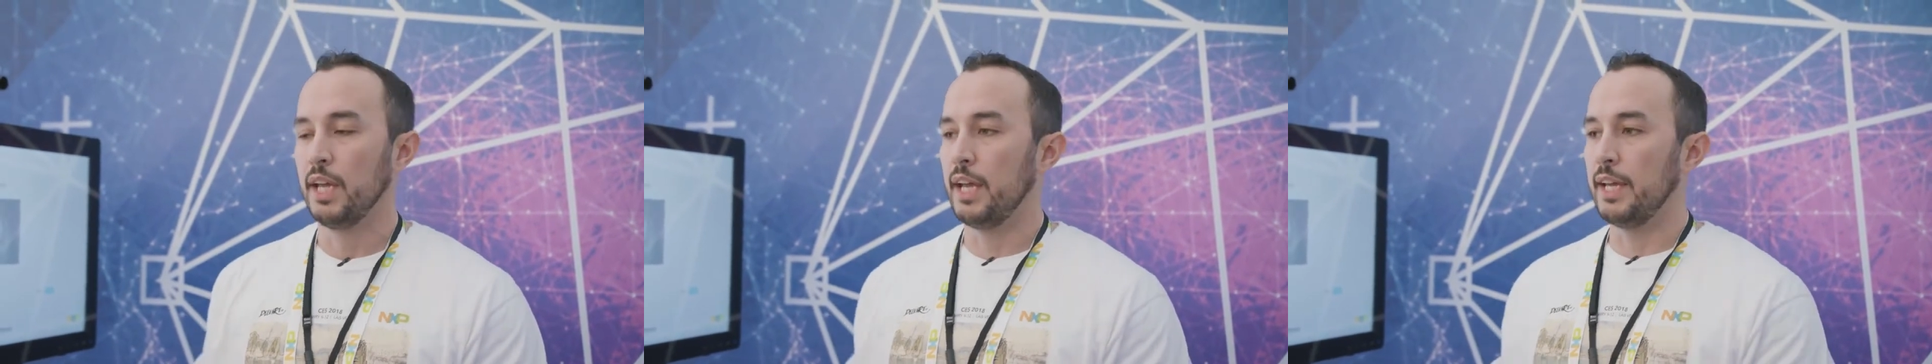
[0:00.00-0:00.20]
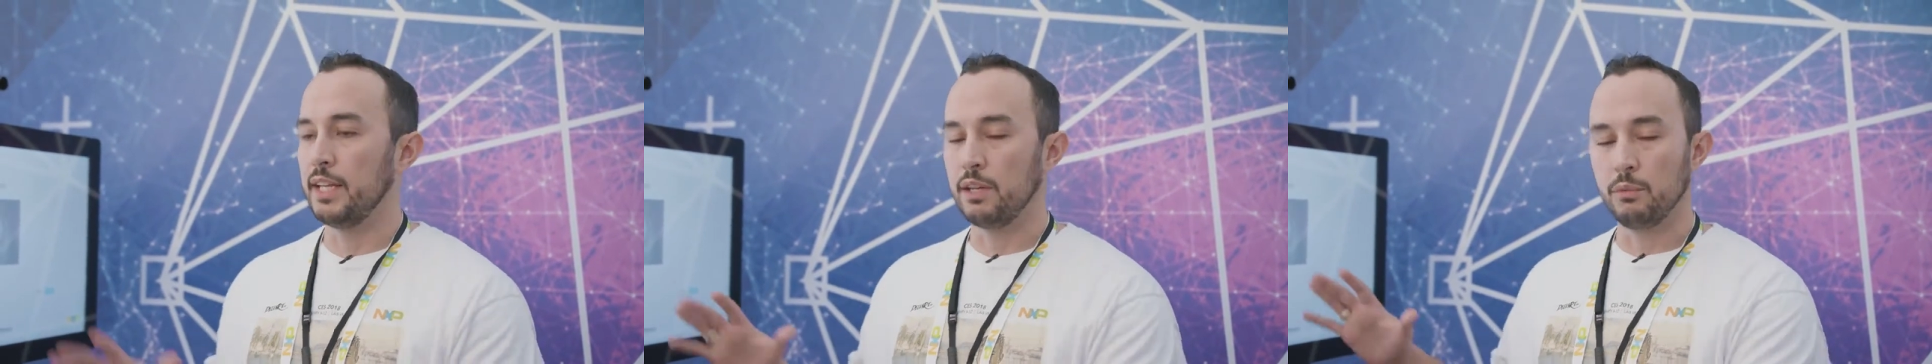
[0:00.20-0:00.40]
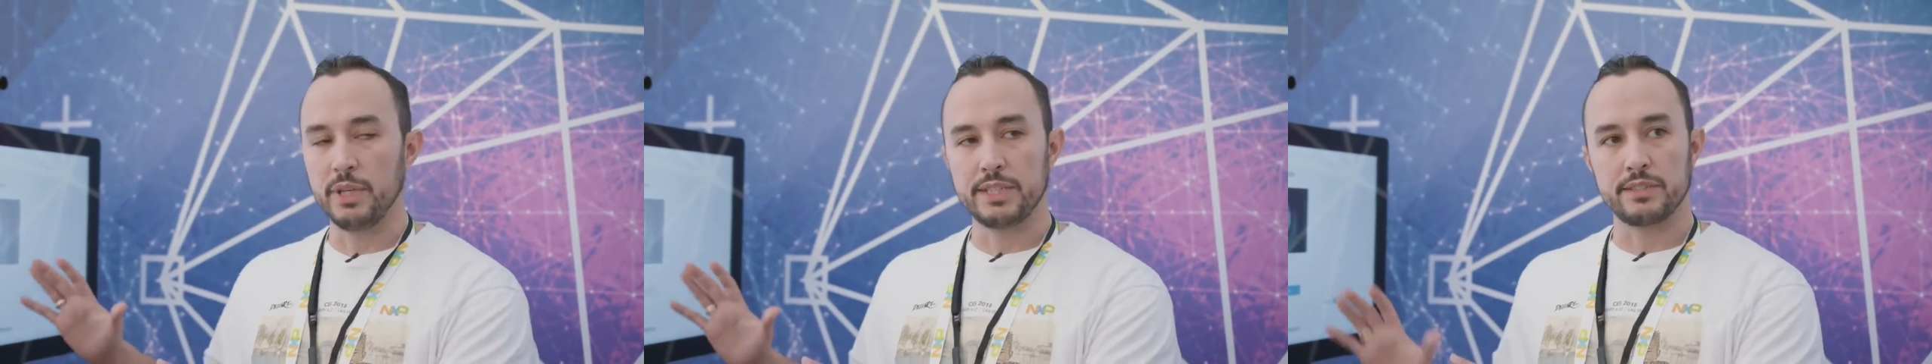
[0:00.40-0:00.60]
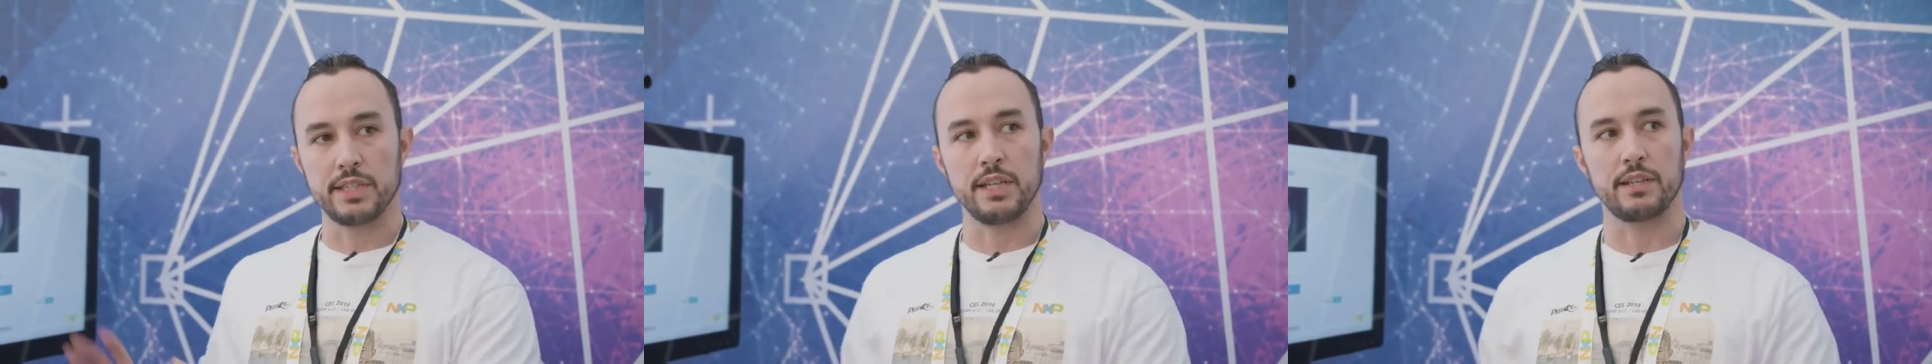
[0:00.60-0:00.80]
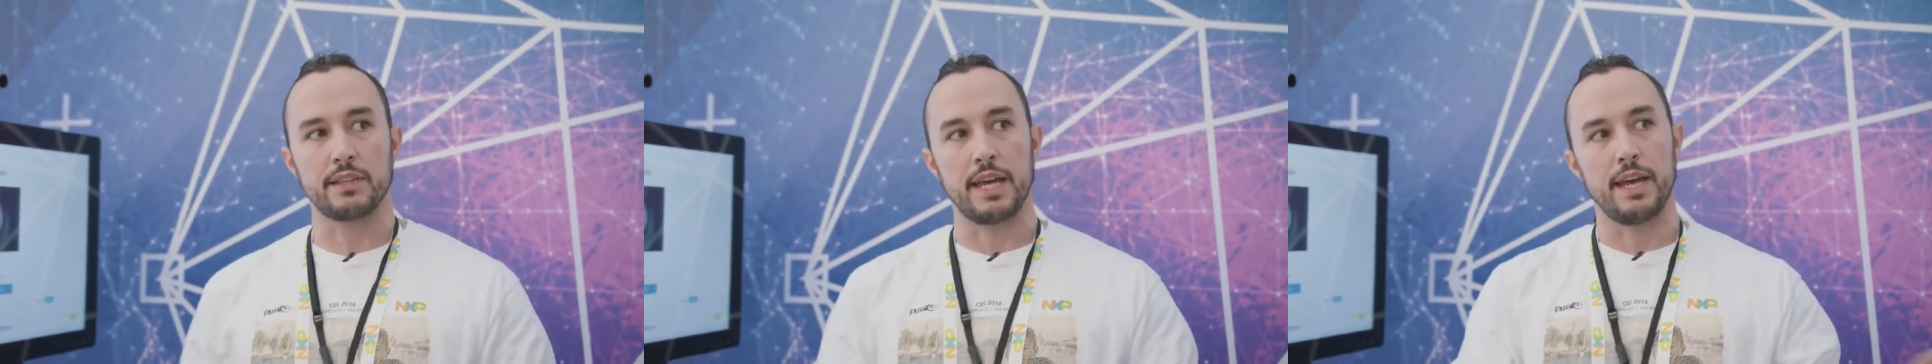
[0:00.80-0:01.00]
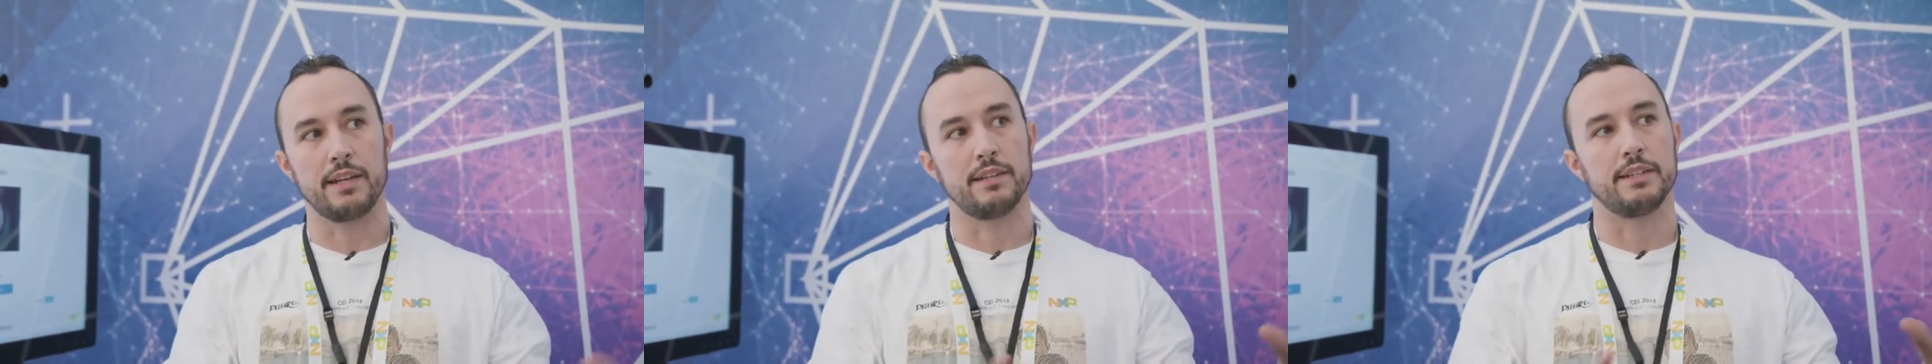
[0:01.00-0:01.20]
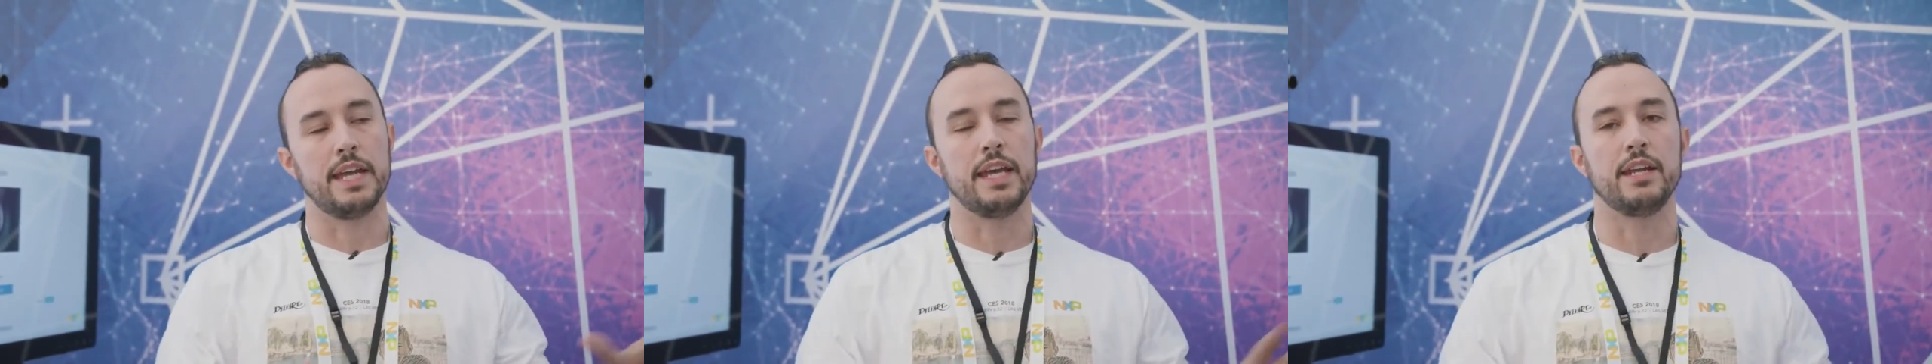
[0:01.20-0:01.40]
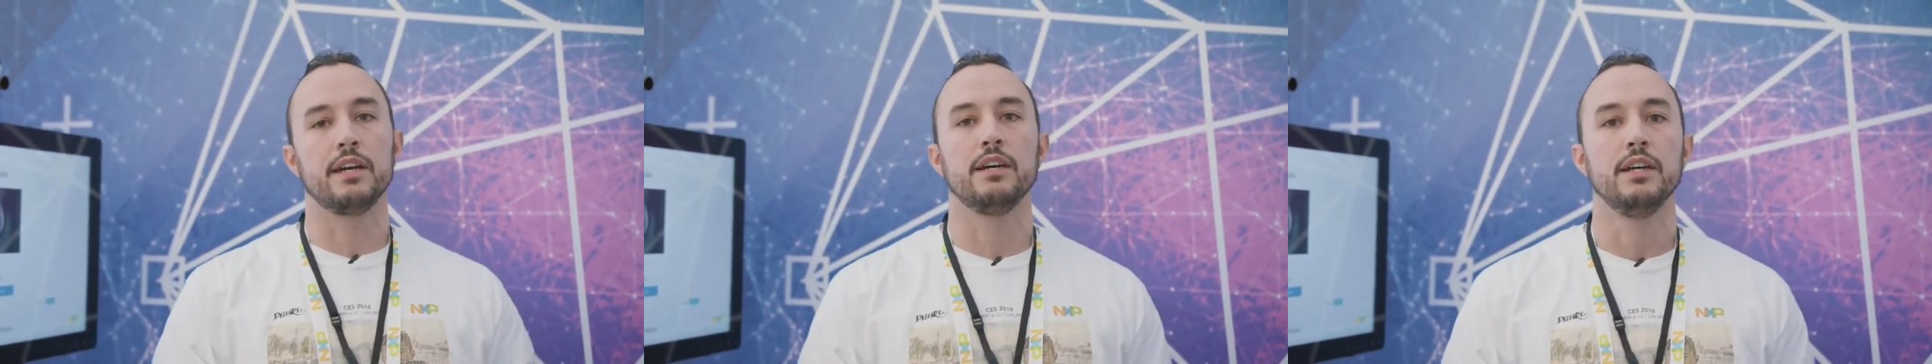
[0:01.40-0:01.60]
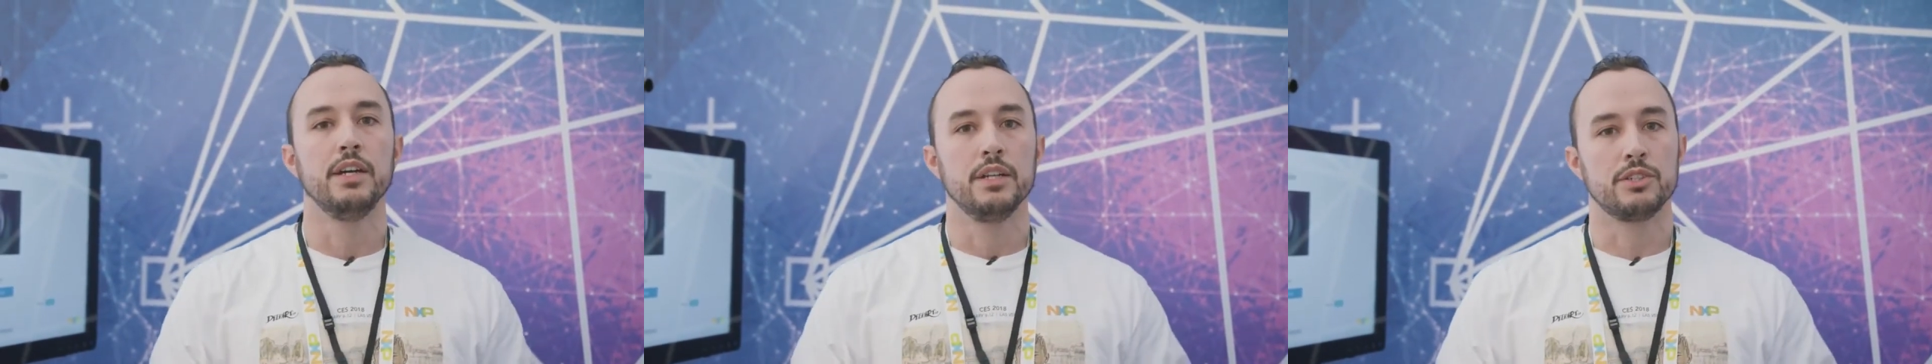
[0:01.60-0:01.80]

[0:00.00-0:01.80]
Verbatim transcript: And then we sync that data